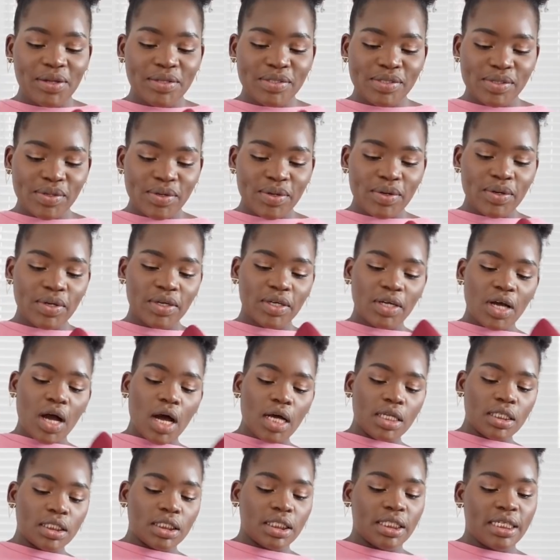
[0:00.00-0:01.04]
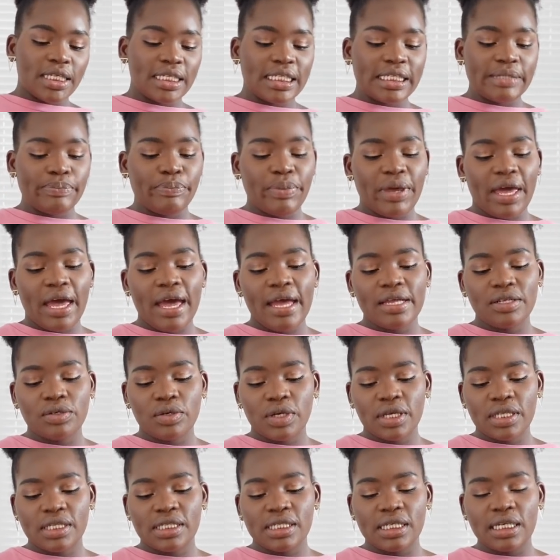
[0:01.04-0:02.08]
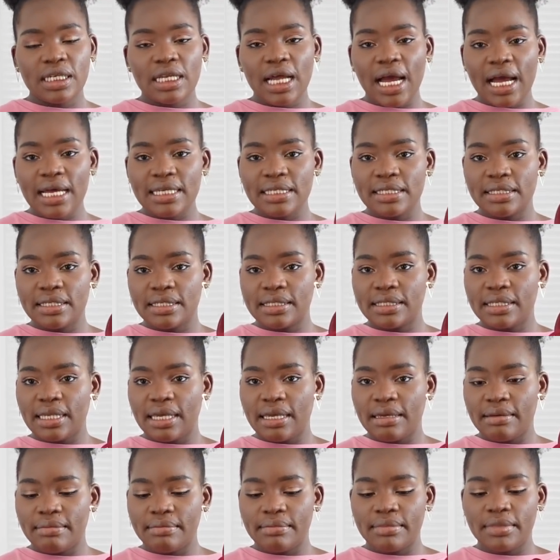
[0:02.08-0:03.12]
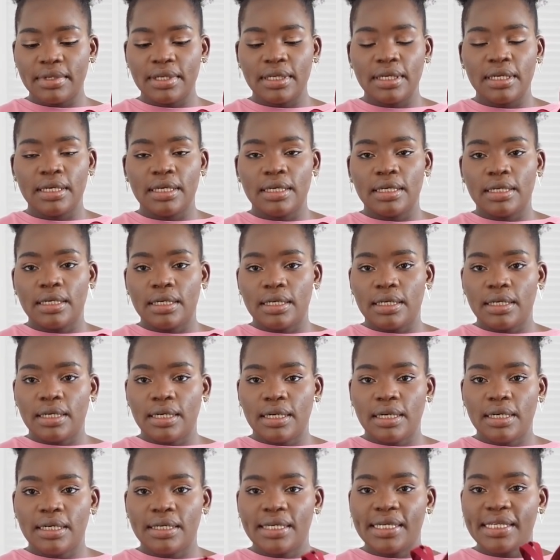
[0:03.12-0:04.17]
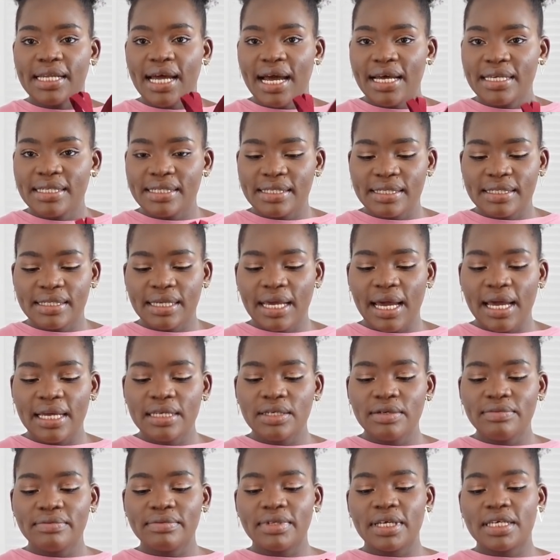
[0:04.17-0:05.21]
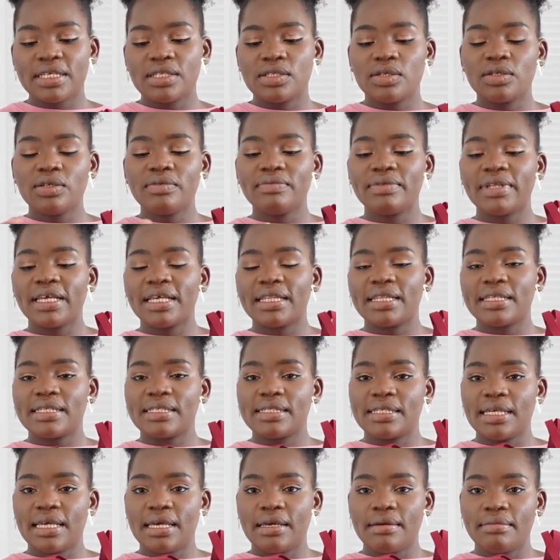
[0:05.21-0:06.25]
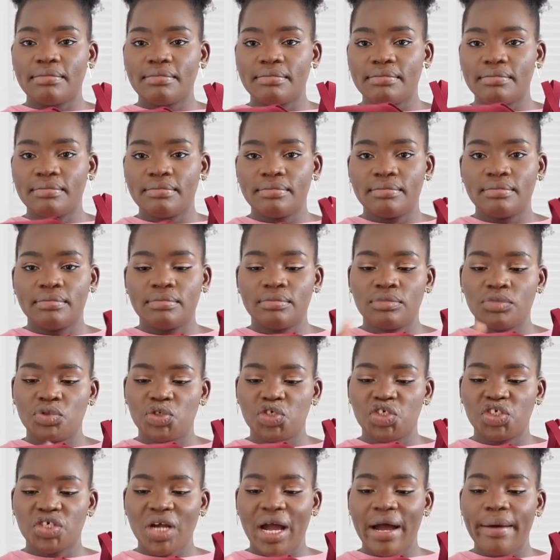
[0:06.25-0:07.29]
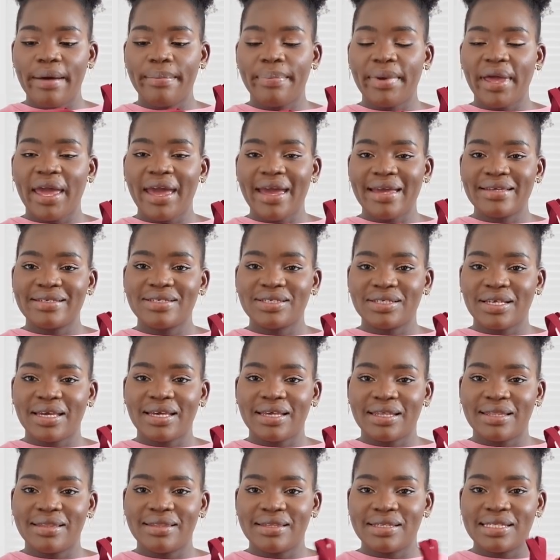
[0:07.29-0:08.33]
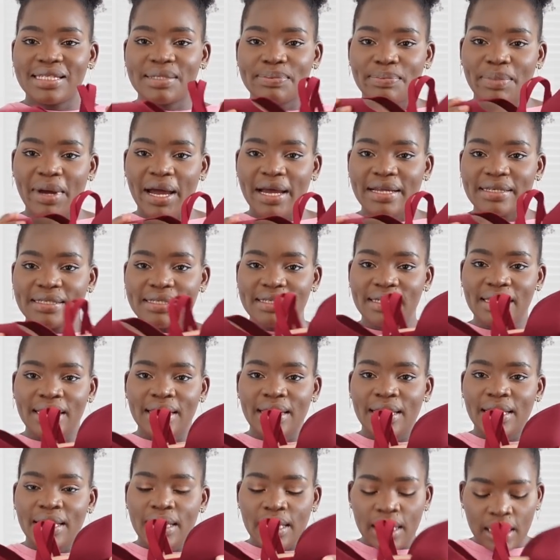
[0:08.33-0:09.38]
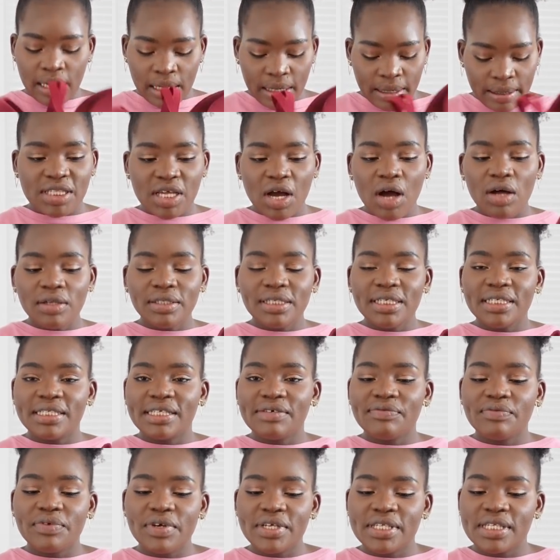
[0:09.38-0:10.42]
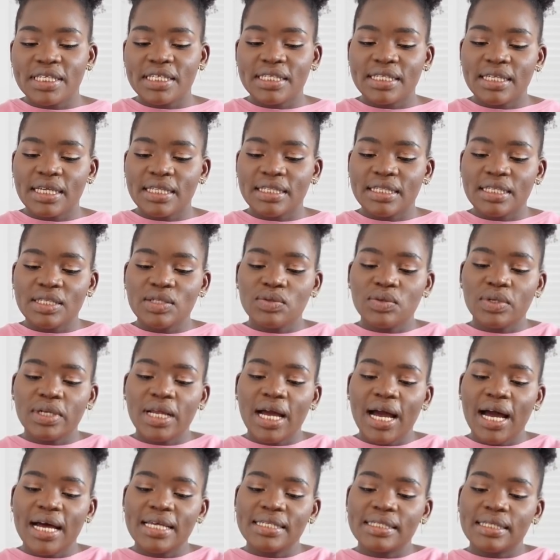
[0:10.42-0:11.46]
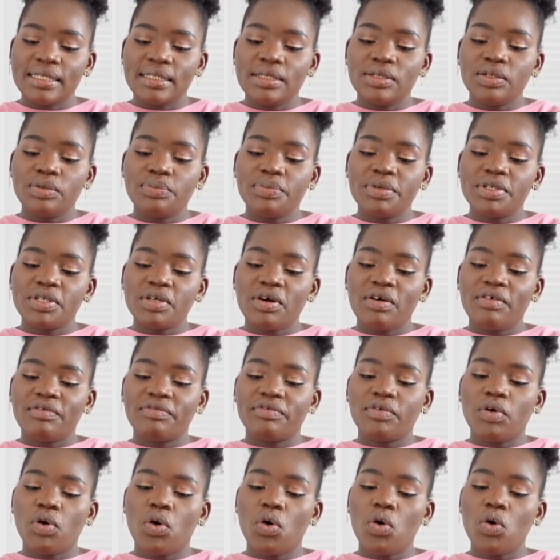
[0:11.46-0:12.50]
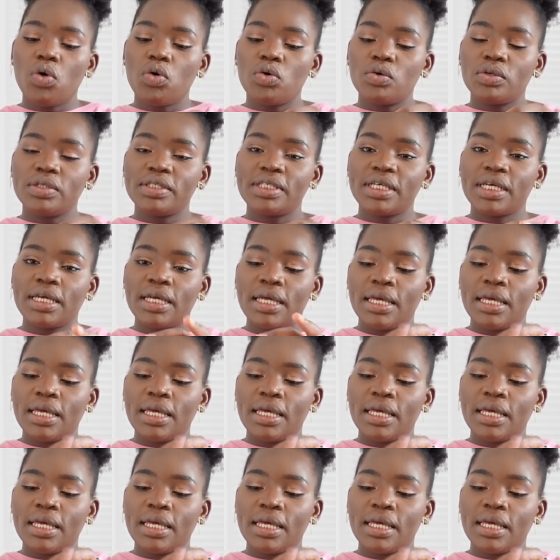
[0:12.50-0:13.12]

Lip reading: also got this pair, and you can see it has the same it has this kind of like sort of like the same sharp edge like this part. The only difference is that this one has a little bit of hold